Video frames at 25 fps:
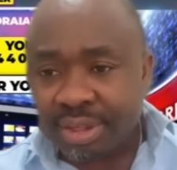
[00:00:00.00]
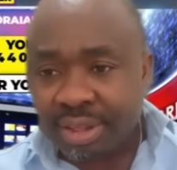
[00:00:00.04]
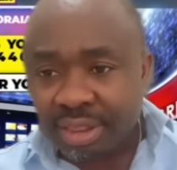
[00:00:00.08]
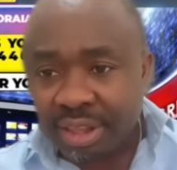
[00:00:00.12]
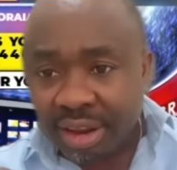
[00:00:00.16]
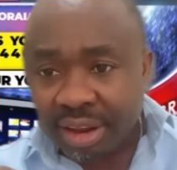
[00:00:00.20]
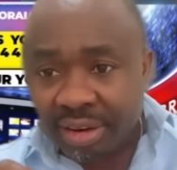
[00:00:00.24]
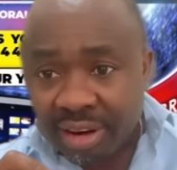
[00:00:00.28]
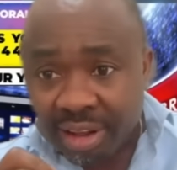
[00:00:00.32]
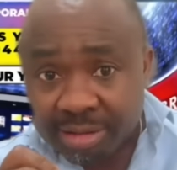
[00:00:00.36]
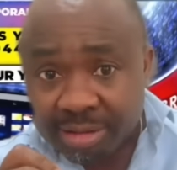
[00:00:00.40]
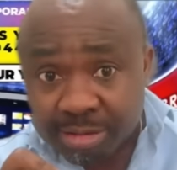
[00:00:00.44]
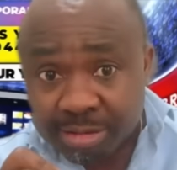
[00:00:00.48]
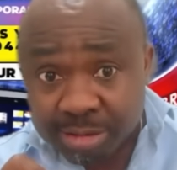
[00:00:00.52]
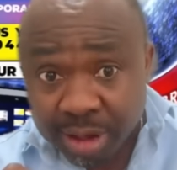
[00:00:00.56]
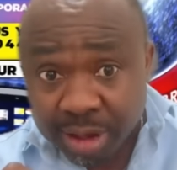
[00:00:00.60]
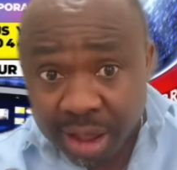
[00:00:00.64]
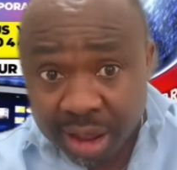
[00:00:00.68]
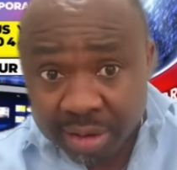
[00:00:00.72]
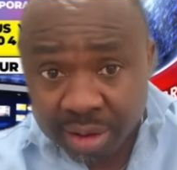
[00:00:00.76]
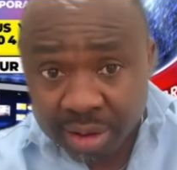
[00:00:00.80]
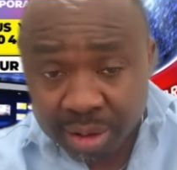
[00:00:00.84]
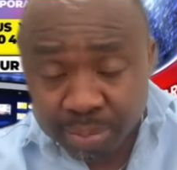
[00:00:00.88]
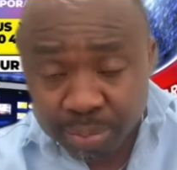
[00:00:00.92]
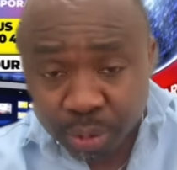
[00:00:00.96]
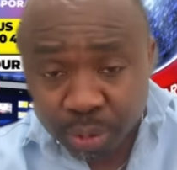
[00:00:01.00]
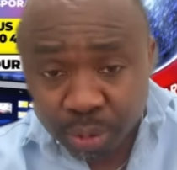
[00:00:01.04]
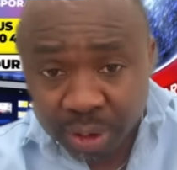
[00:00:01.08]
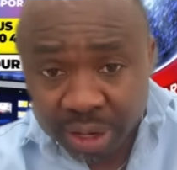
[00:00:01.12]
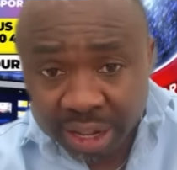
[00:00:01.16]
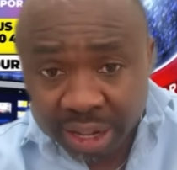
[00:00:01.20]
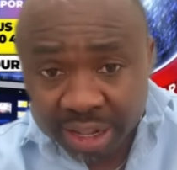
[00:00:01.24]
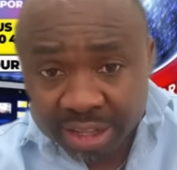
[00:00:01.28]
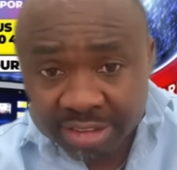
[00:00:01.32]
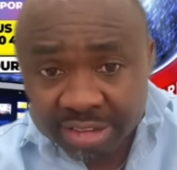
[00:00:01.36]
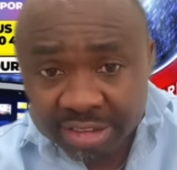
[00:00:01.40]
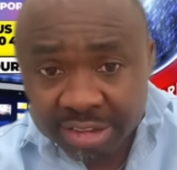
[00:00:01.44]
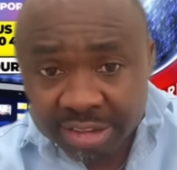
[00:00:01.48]
There are valuable
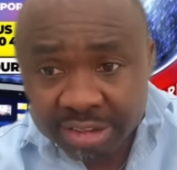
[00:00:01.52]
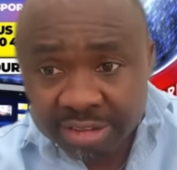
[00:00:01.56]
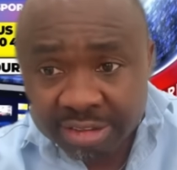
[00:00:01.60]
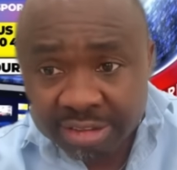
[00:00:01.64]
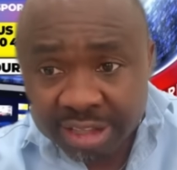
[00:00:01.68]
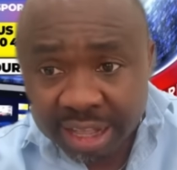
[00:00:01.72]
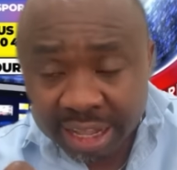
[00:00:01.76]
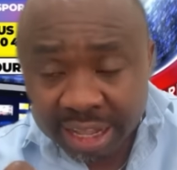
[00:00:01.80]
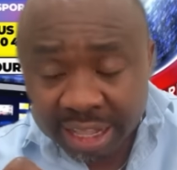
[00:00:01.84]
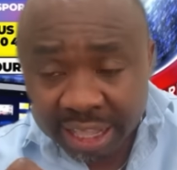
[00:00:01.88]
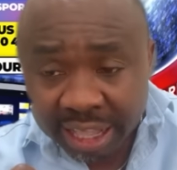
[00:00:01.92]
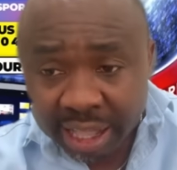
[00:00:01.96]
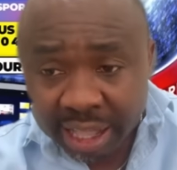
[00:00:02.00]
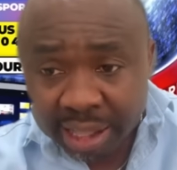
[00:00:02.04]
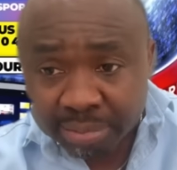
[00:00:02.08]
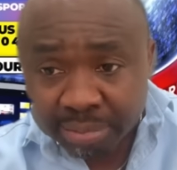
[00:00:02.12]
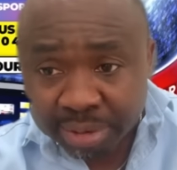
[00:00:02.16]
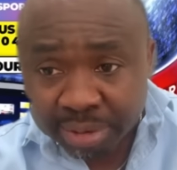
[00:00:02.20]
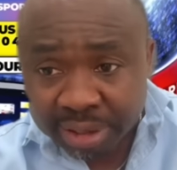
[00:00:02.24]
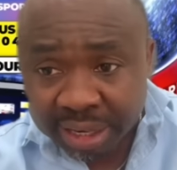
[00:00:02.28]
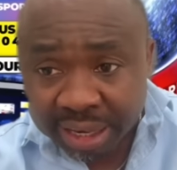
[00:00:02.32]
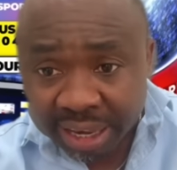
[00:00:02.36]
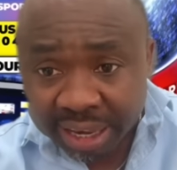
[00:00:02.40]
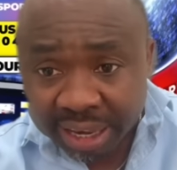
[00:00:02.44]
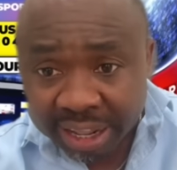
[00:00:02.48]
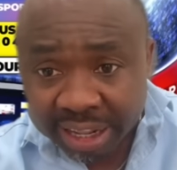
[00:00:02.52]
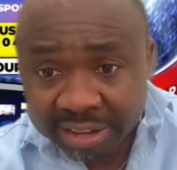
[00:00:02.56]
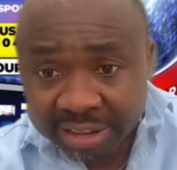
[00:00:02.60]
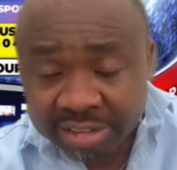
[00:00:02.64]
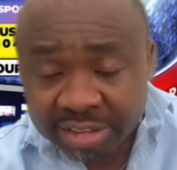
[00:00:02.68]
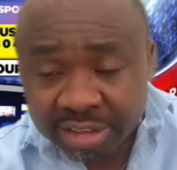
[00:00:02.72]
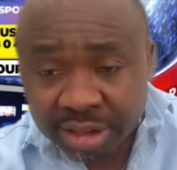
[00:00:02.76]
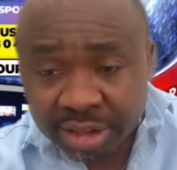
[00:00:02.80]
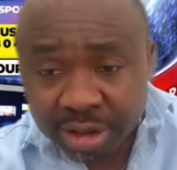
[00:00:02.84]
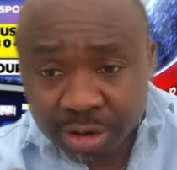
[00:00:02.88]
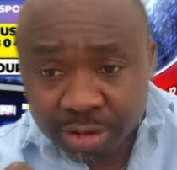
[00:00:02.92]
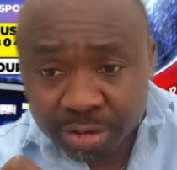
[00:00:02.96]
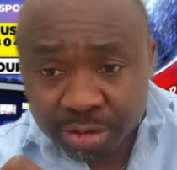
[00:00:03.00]
lessons that can be learned
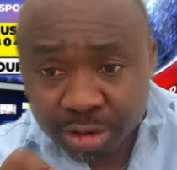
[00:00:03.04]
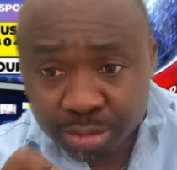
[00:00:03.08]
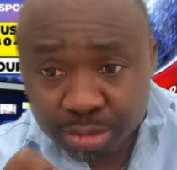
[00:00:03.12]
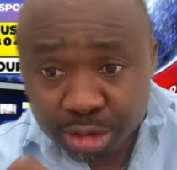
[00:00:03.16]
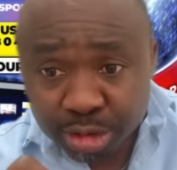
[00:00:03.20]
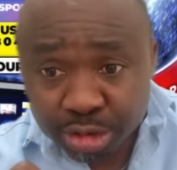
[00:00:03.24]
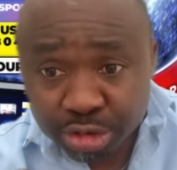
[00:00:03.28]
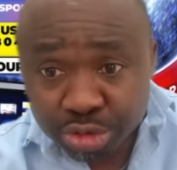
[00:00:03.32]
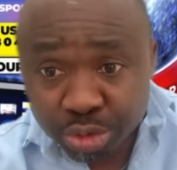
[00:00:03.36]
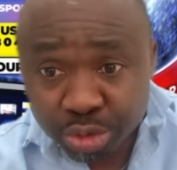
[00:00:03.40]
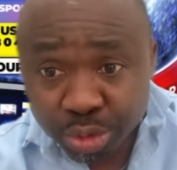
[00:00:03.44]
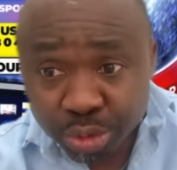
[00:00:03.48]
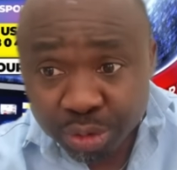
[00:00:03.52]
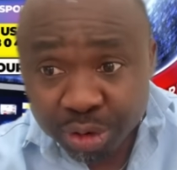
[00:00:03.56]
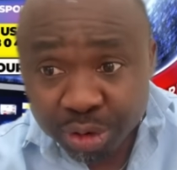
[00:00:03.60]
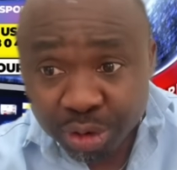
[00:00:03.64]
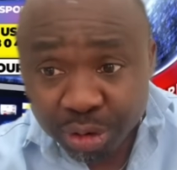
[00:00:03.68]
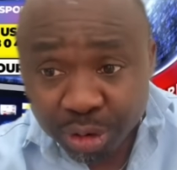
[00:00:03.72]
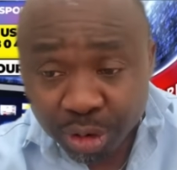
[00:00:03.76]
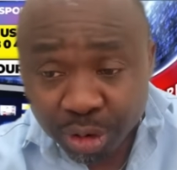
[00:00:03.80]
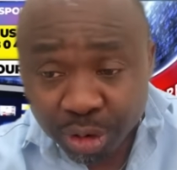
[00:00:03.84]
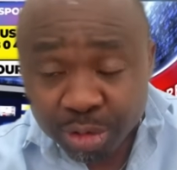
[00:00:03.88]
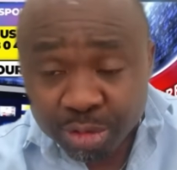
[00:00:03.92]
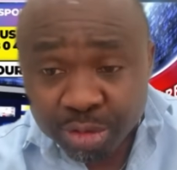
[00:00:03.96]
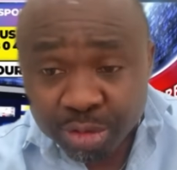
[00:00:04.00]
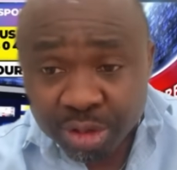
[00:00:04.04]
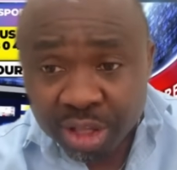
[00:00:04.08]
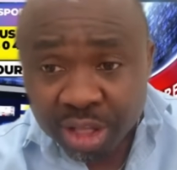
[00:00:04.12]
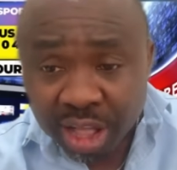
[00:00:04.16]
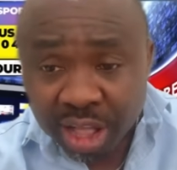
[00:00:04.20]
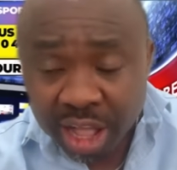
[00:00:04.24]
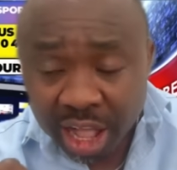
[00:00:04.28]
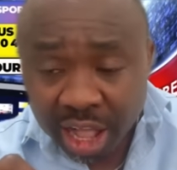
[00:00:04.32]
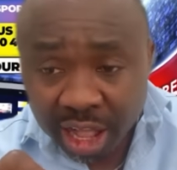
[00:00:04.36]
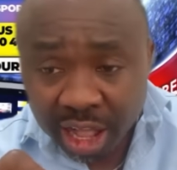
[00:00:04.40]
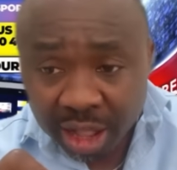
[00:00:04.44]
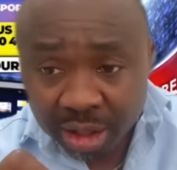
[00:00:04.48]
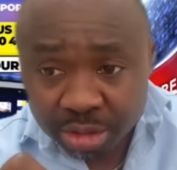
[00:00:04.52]
from the story of
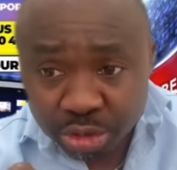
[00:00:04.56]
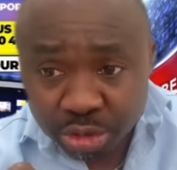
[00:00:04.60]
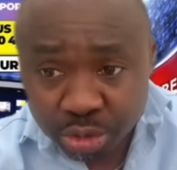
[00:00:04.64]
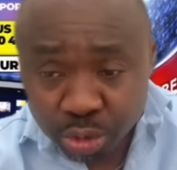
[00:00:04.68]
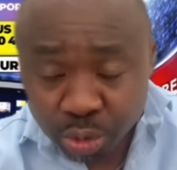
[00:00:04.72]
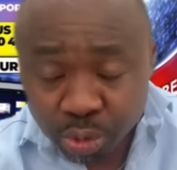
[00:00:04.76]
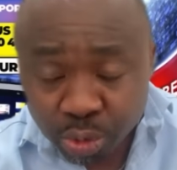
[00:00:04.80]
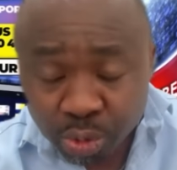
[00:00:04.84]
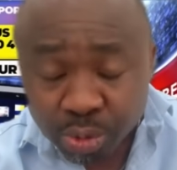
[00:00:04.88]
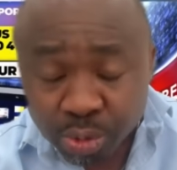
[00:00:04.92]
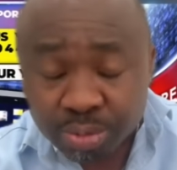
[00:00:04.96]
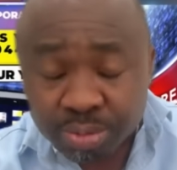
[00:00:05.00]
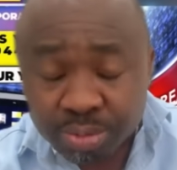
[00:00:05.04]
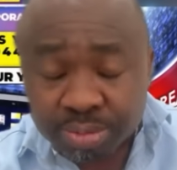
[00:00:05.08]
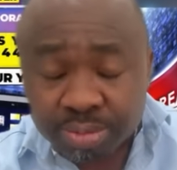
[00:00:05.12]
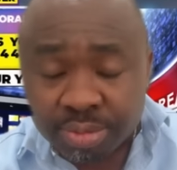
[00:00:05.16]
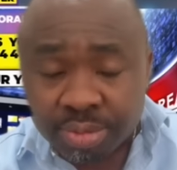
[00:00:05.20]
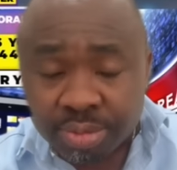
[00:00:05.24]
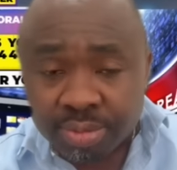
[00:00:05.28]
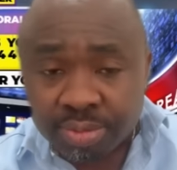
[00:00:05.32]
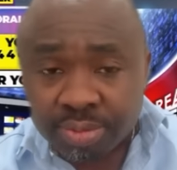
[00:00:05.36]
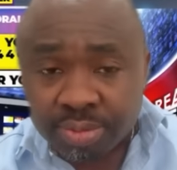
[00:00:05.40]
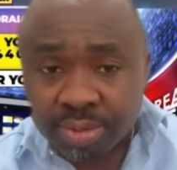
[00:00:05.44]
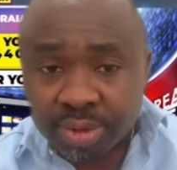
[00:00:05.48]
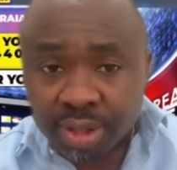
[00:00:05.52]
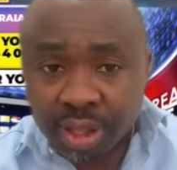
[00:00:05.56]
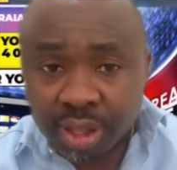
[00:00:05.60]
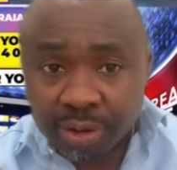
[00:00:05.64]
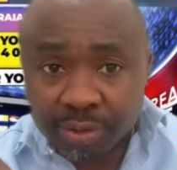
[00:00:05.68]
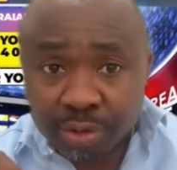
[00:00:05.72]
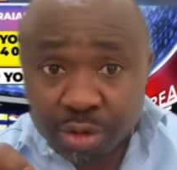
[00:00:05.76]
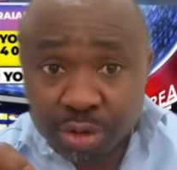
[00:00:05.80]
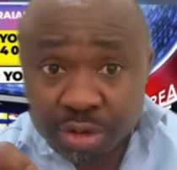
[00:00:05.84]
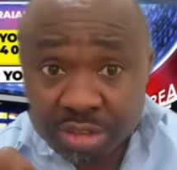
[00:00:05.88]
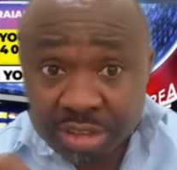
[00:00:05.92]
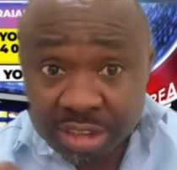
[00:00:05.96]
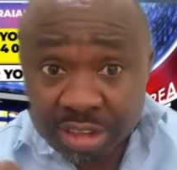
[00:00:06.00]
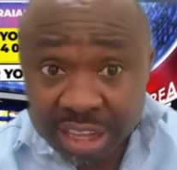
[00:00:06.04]
Tolu. If
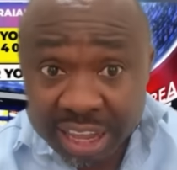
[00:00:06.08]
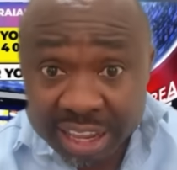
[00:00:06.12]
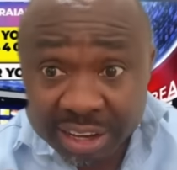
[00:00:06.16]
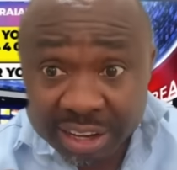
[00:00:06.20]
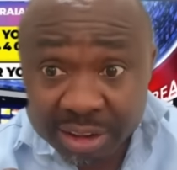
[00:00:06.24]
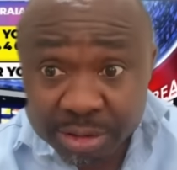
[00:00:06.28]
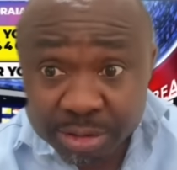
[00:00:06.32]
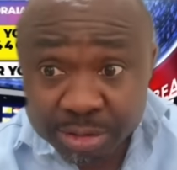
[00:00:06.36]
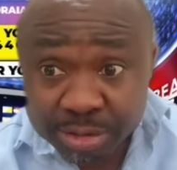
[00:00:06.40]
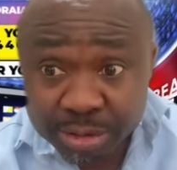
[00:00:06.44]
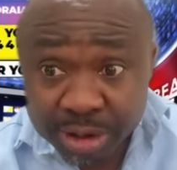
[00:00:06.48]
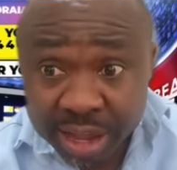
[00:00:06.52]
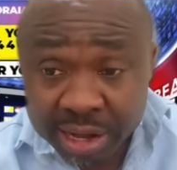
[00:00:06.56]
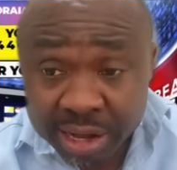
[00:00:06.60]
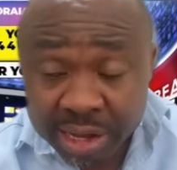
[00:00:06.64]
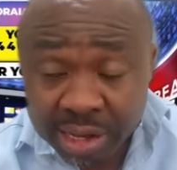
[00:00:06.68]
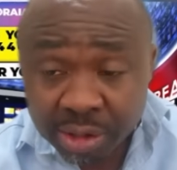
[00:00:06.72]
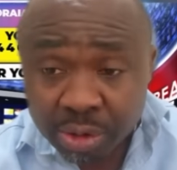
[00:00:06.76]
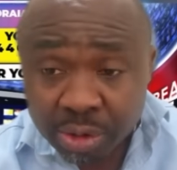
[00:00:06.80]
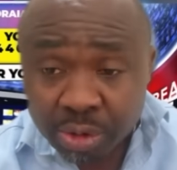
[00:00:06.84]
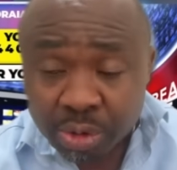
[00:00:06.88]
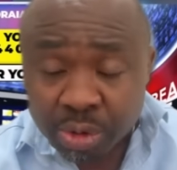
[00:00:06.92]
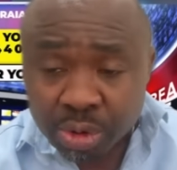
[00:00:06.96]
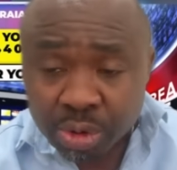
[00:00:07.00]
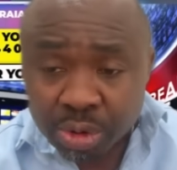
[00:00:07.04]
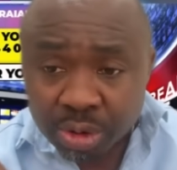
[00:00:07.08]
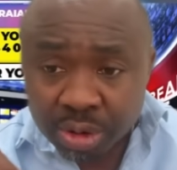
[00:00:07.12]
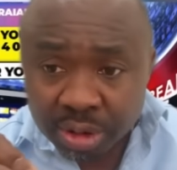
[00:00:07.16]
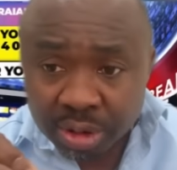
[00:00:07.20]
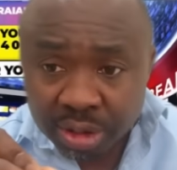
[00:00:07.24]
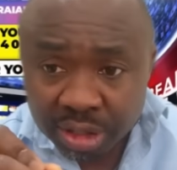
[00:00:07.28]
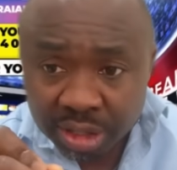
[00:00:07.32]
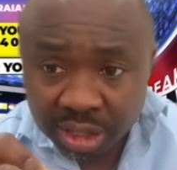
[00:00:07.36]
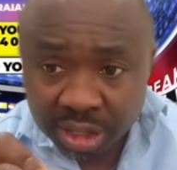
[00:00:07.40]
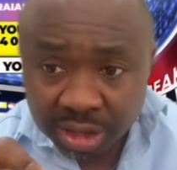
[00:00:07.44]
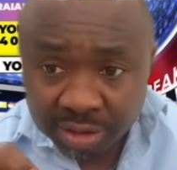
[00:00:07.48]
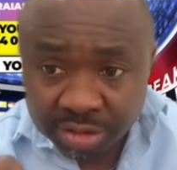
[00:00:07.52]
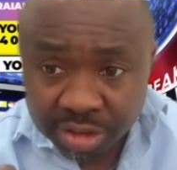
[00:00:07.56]
you see any value,
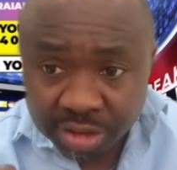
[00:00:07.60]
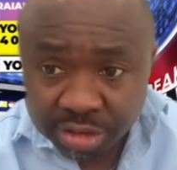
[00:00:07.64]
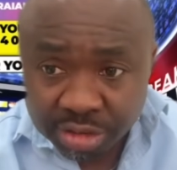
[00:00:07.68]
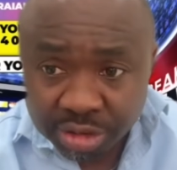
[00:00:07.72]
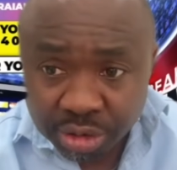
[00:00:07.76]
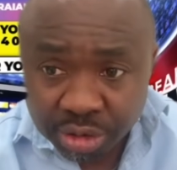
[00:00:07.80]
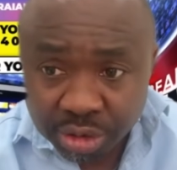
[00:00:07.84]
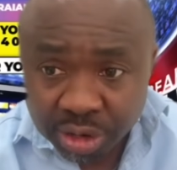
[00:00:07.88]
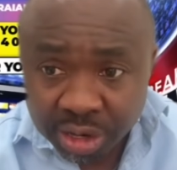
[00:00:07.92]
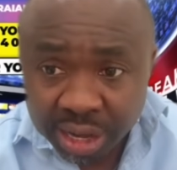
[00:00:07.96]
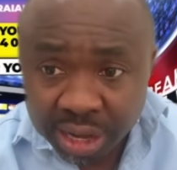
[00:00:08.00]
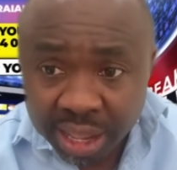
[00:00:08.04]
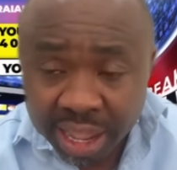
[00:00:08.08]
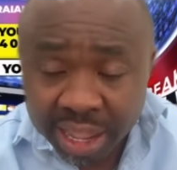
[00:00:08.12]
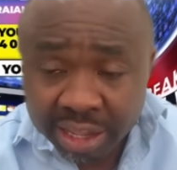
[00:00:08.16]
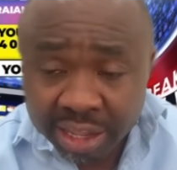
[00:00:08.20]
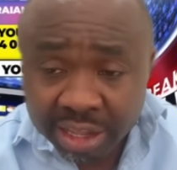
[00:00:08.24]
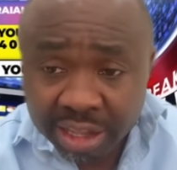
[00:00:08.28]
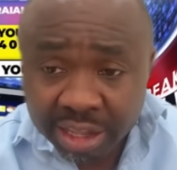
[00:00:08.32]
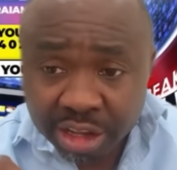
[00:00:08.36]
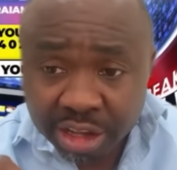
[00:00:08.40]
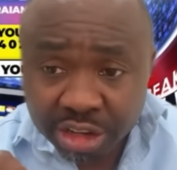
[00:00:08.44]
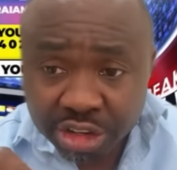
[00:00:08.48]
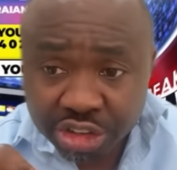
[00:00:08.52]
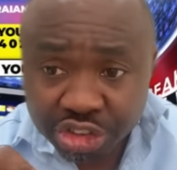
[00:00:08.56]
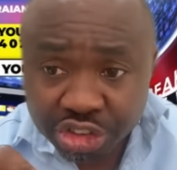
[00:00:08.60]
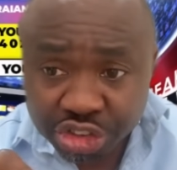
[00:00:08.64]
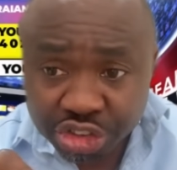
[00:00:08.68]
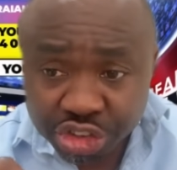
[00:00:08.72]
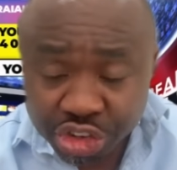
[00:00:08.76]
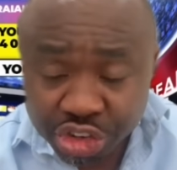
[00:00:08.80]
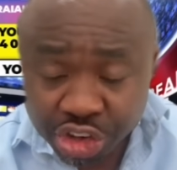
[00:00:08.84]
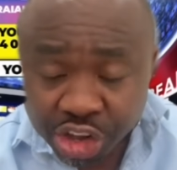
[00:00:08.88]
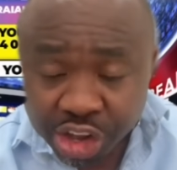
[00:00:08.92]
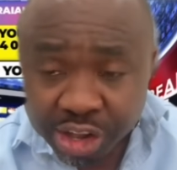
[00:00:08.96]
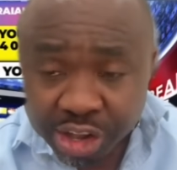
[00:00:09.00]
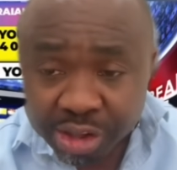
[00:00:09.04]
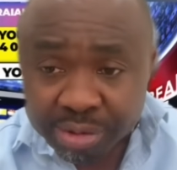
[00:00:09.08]
give this a like,
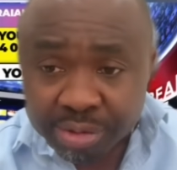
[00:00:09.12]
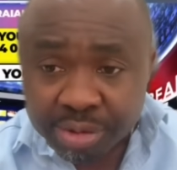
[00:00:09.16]
share.